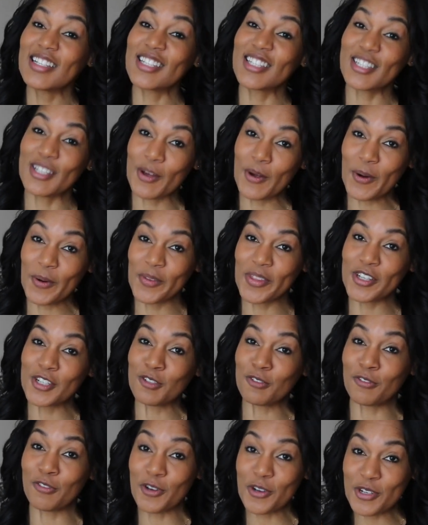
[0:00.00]
So,
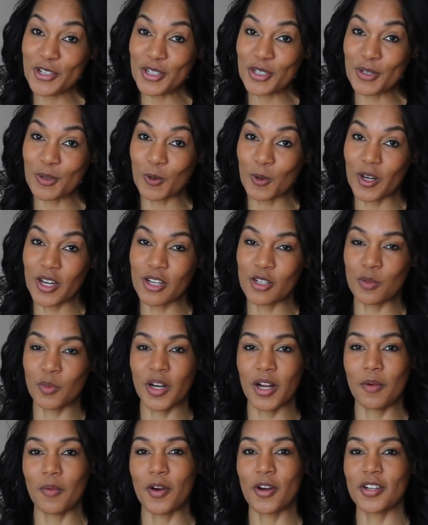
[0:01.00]
this first story is
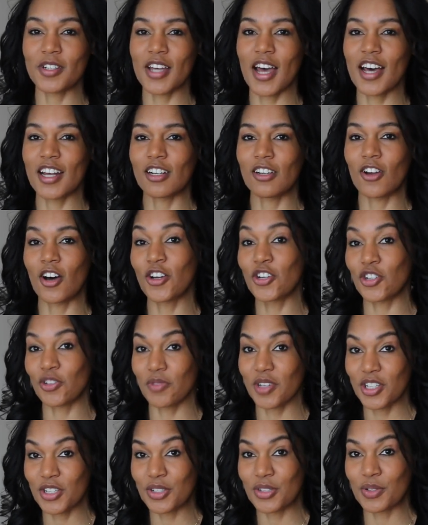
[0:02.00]
when I worked at a
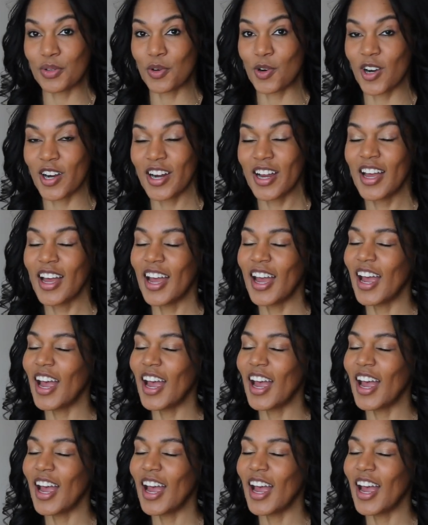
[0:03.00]
lingerie store.